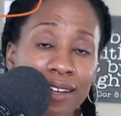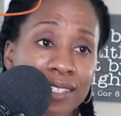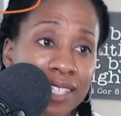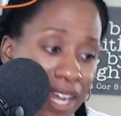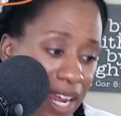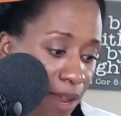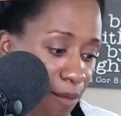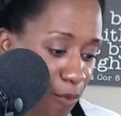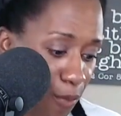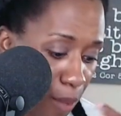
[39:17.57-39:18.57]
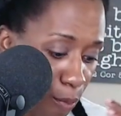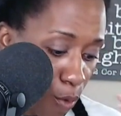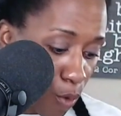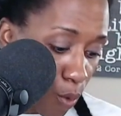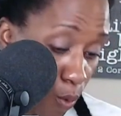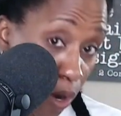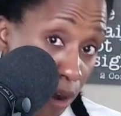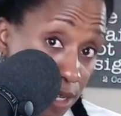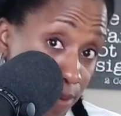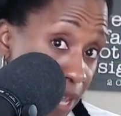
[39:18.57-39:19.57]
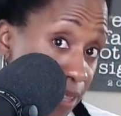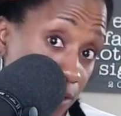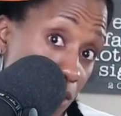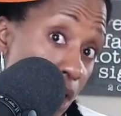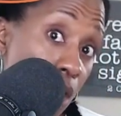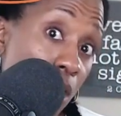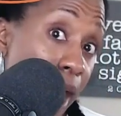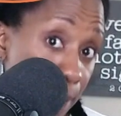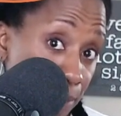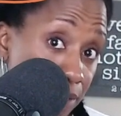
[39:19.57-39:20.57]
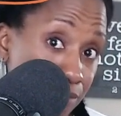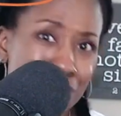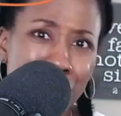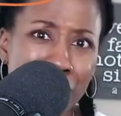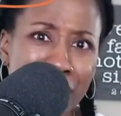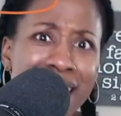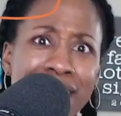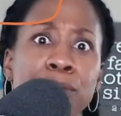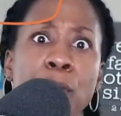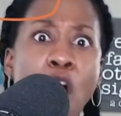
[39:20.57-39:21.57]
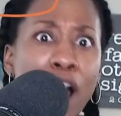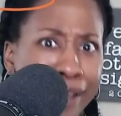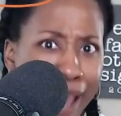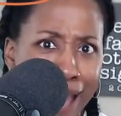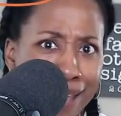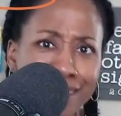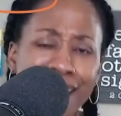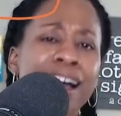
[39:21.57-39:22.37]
team of people who work to make this all happen. You know that, even podcast.